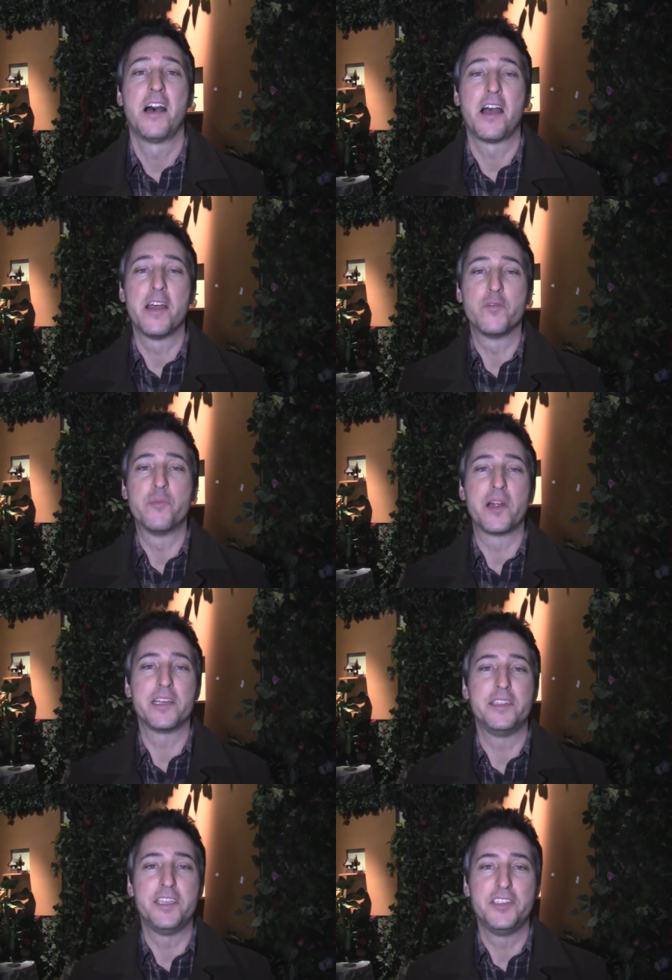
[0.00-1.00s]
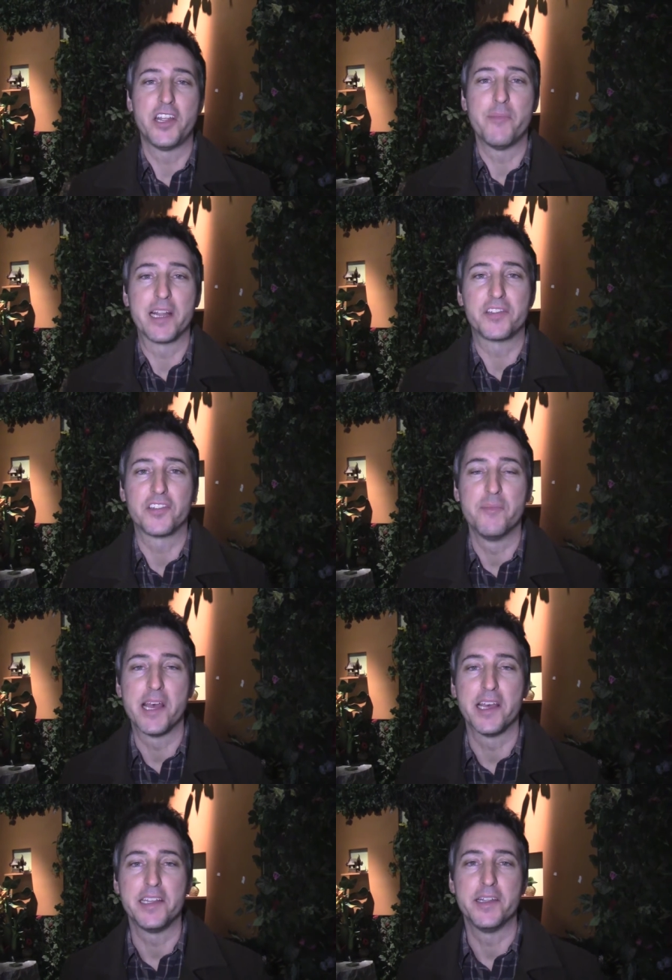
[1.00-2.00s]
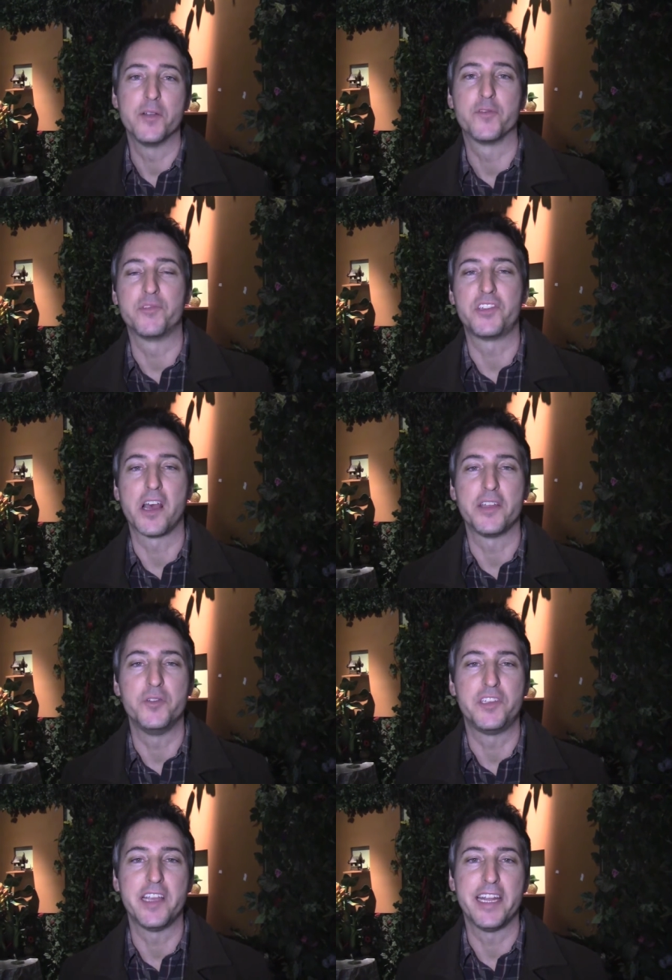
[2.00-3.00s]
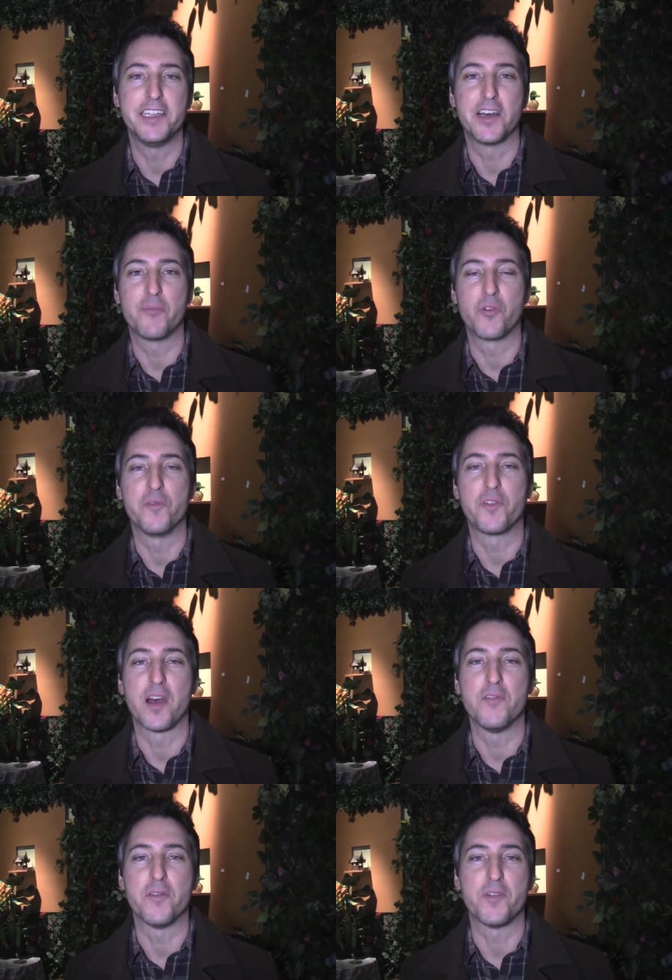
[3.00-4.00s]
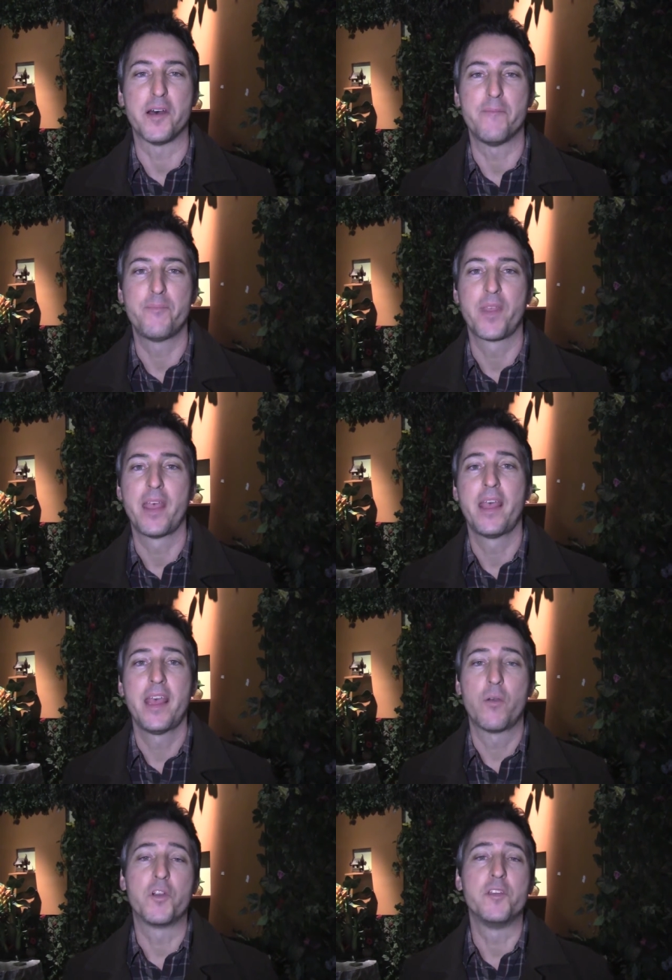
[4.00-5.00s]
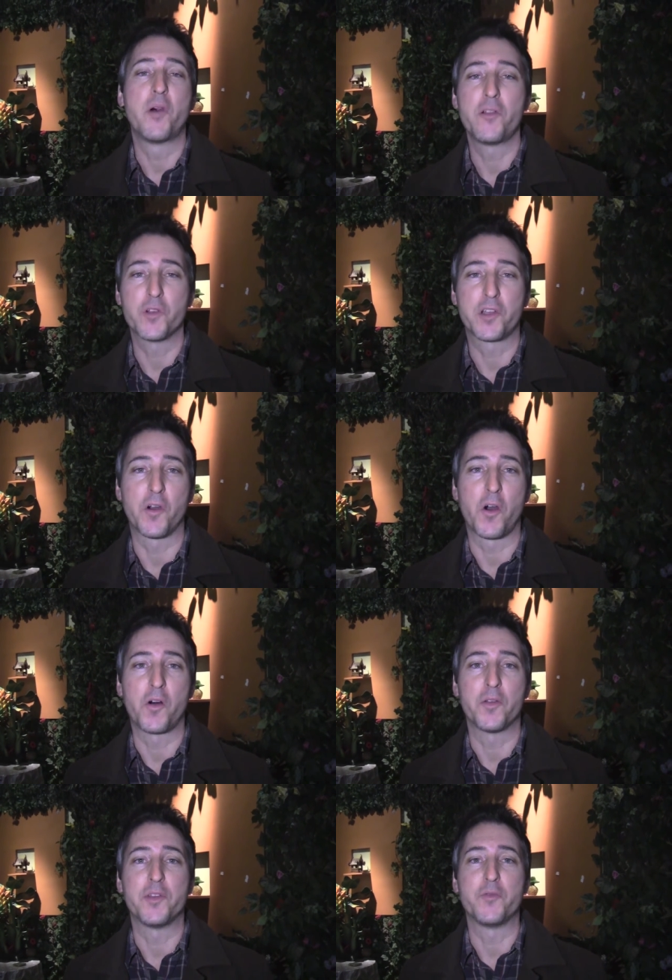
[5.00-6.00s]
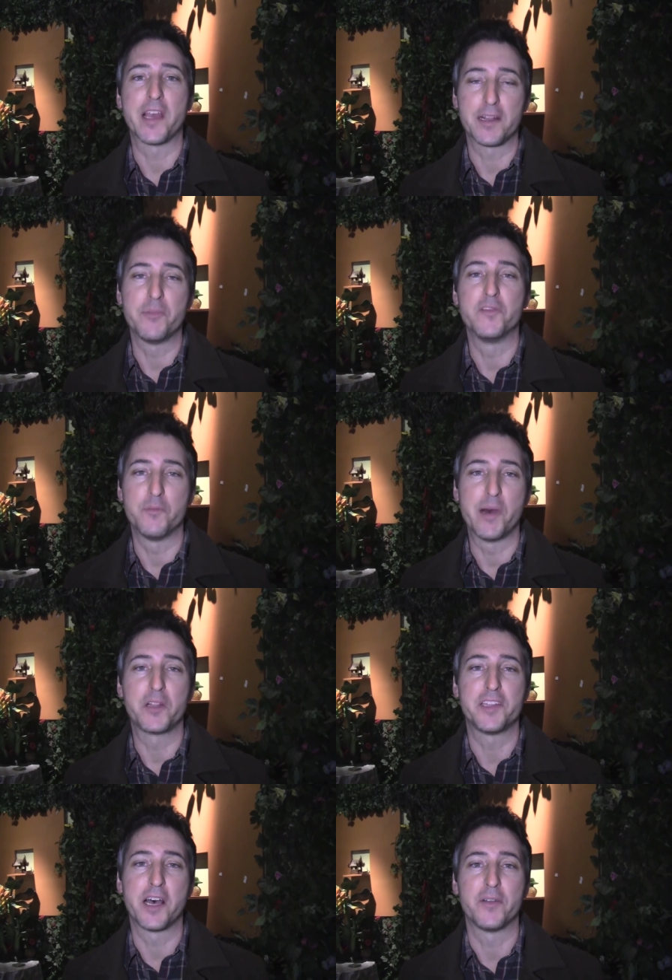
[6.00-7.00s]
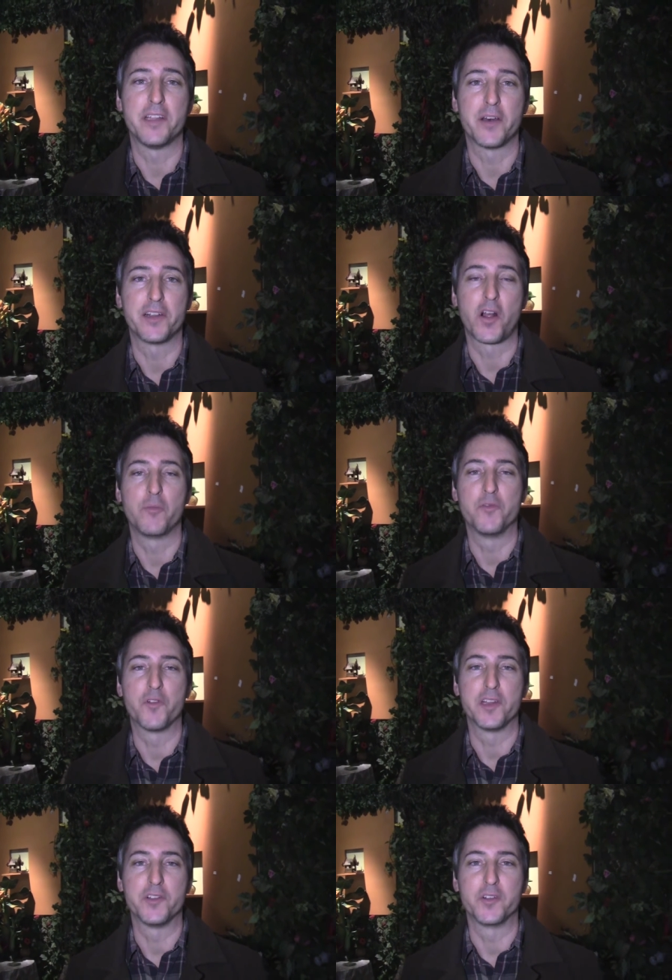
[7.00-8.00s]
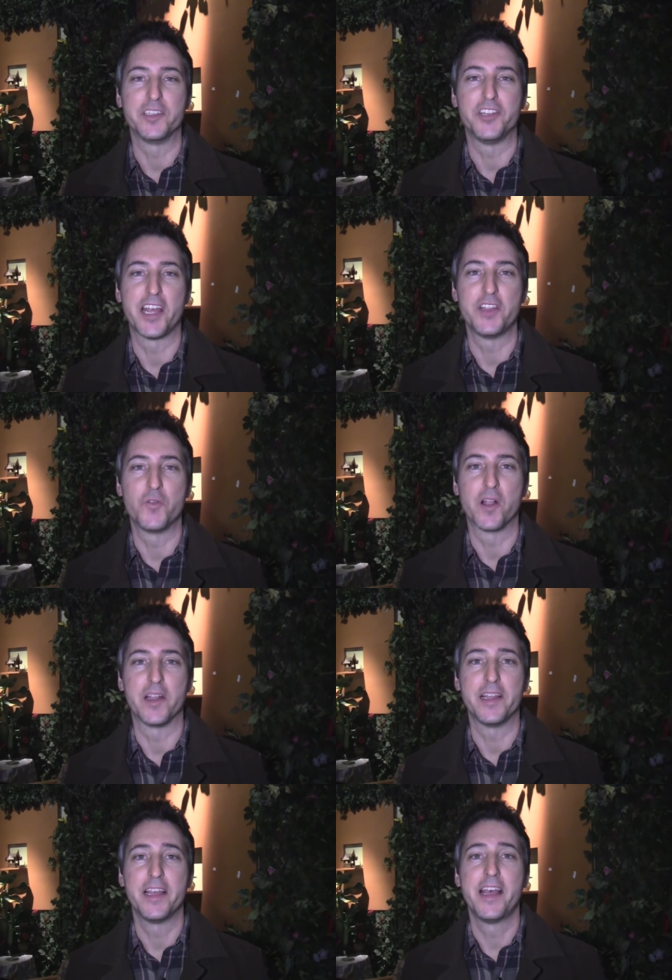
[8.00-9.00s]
Hi everybody, DJ Medicine Man here from CIUT 89.5 FM. Well, you might recall that we had a bit of a meltdown down at Harbourfront in early January.